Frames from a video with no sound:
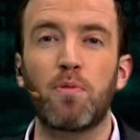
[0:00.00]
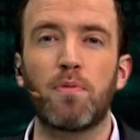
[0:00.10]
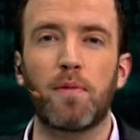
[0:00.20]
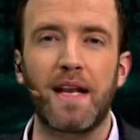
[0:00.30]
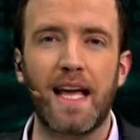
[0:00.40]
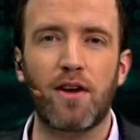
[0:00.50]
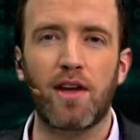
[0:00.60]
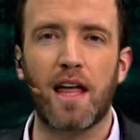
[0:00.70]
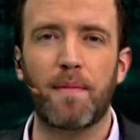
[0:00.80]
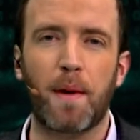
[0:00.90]
Rumbo
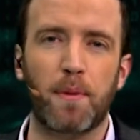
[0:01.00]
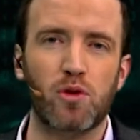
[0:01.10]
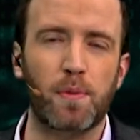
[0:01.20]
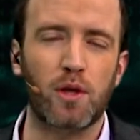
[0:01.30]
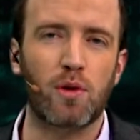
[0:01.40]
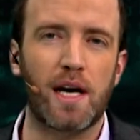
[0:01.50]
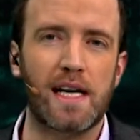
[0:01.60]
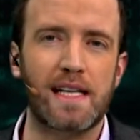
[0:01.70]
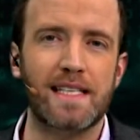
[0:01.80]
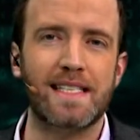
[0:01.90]
Minero Magazine, and
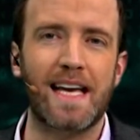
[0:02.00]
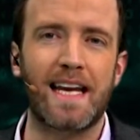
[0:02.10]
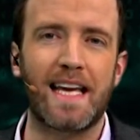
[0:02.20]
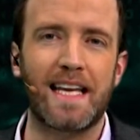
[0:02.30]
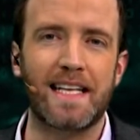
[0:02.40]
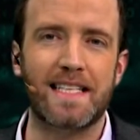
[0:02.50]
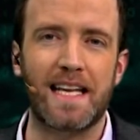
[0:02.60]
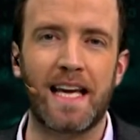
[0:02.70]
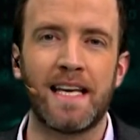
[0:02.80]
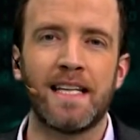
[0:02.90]
CNN Chile.
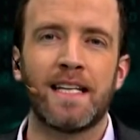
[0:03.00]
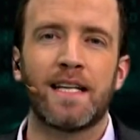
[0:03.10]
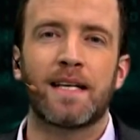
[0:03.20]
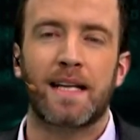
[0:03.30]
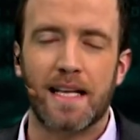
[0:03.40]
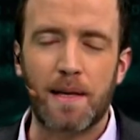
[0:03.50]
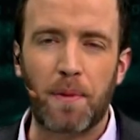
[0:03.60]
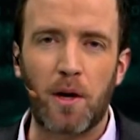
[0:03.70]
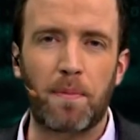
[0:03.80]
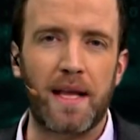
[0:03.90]
Thank you for
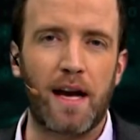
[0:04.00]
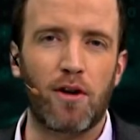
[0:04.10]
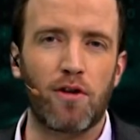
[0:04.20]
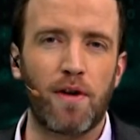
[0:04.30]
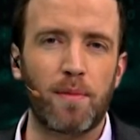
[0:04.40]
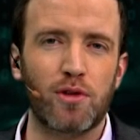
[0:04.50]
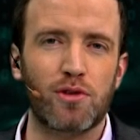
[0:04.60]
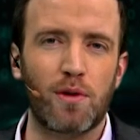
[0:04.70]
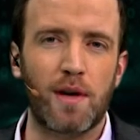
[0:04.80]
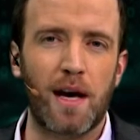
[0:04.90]
being with us,
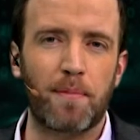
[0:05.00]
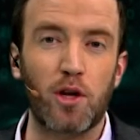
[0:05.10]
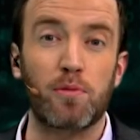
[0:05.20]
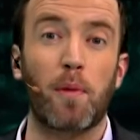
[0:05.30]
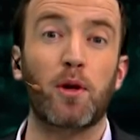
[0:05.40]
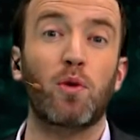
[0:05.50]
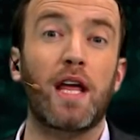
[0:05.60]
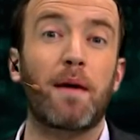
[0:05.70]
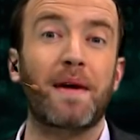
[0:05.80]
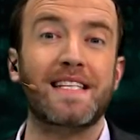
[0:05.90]
and we hope to
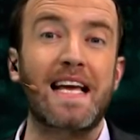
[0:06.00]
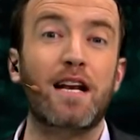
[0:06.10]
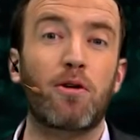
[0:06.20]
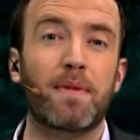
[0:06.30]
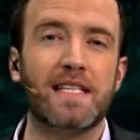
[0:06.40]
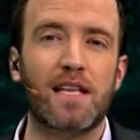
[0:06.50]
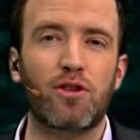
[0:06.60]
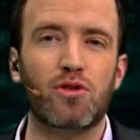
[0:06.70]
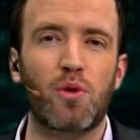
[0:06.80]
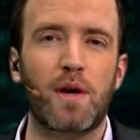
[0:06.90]
see you in the next
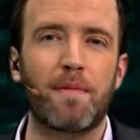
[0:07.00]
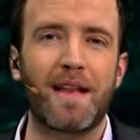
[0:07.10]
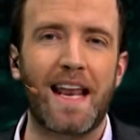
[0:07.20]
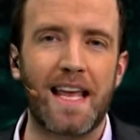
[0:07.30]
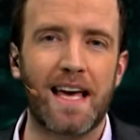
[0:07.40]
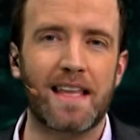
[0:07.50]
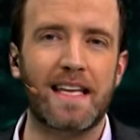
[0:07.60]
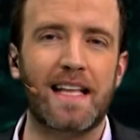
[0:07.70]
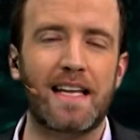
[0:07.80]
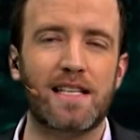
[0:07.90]

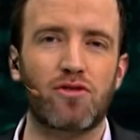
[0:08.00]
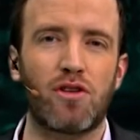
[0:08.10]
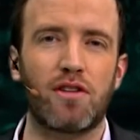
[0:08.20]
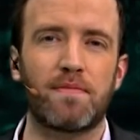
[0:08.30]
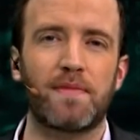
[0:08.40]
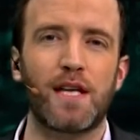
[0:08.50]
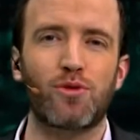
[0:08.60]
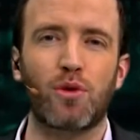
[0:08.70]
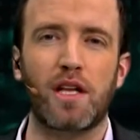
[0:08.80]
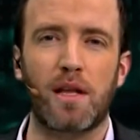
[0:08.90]
session talking about
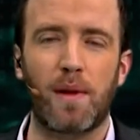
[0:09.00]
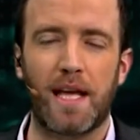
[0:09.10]
mining,